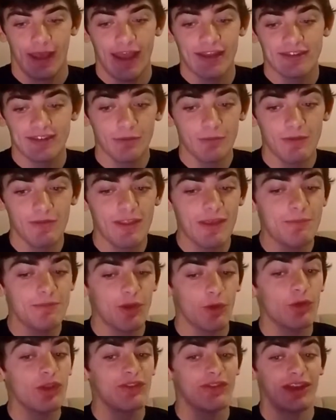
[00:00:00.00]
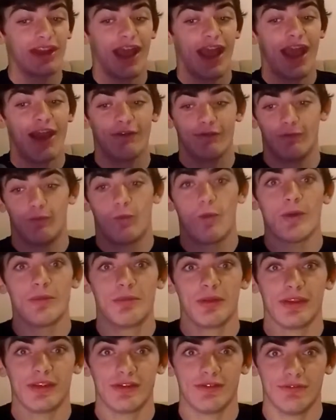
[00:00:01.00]
And some of them don't even have
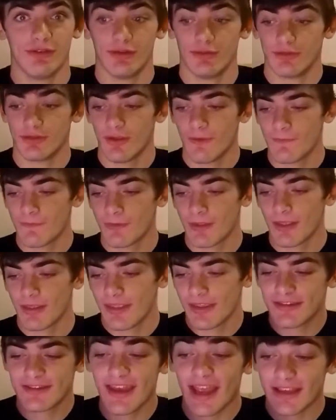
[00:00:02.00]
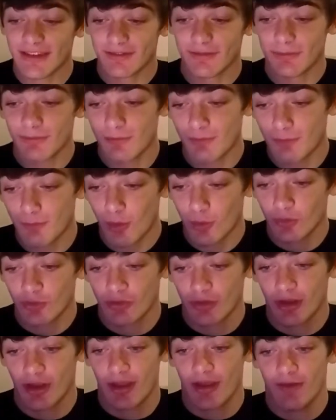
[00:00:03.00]
1 billion views. His next
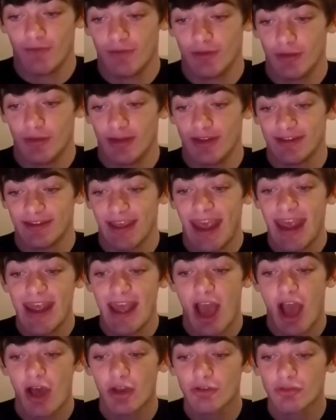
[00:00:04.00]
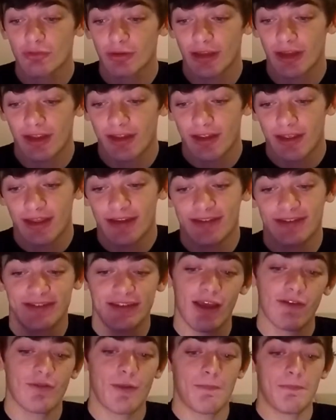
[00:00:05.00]
most uh, viewed is
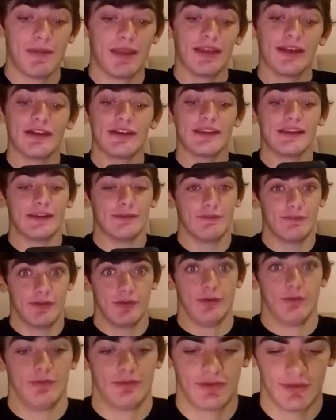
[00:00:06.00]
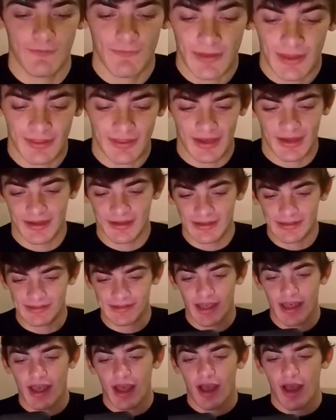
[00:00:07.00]
807 million views. That
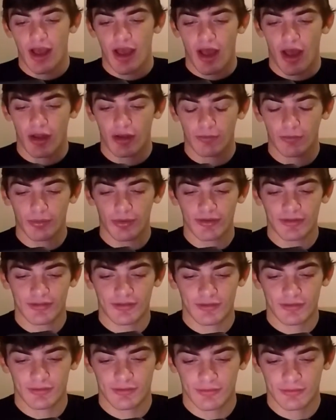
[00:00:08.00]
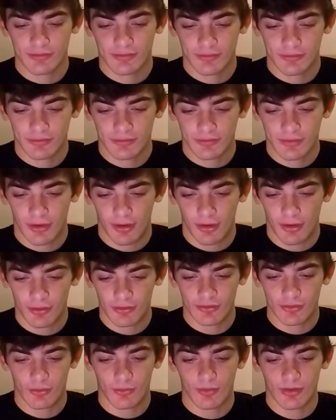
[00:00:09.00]
is 100 plus
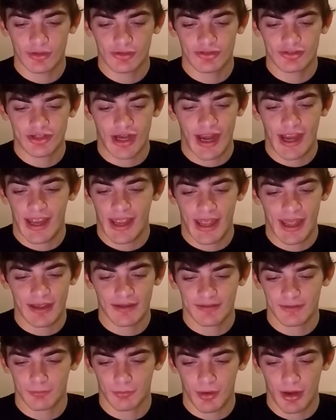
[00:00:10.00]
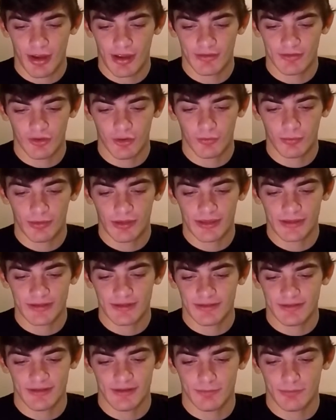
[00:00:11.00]
car toys, giant egg surprise, opening
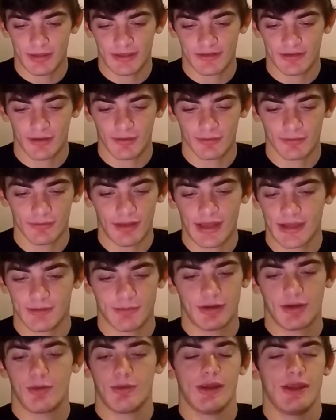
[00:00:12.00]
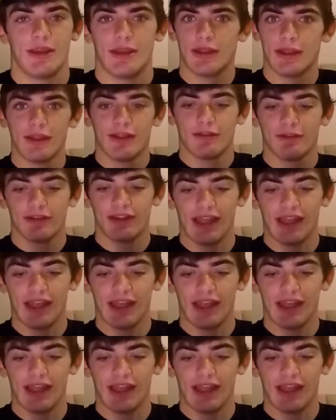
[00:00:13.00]
Disney Pixar Lightning McQueen.